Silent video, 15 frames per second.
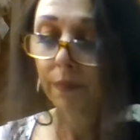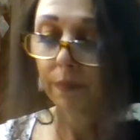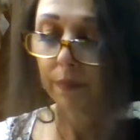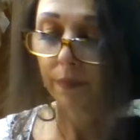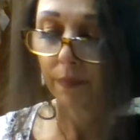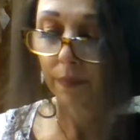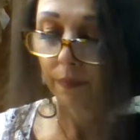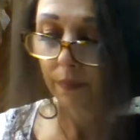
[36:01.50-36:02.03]

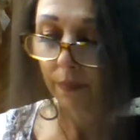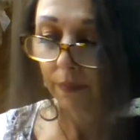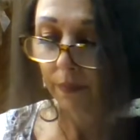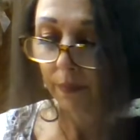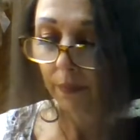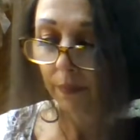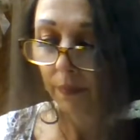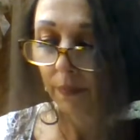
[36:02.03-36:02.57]

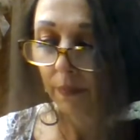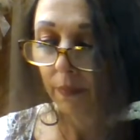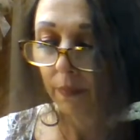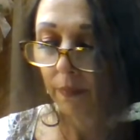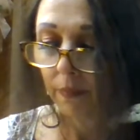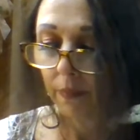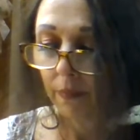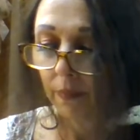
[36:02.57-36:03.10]

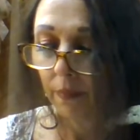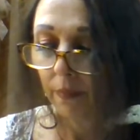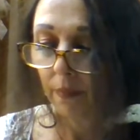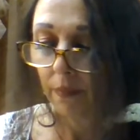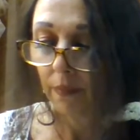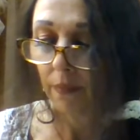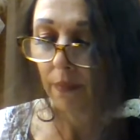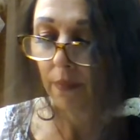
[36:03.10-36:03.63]

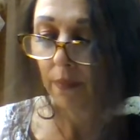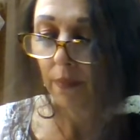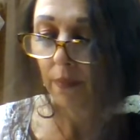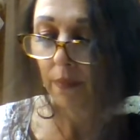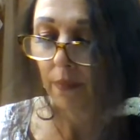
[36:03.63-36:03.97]
(silence)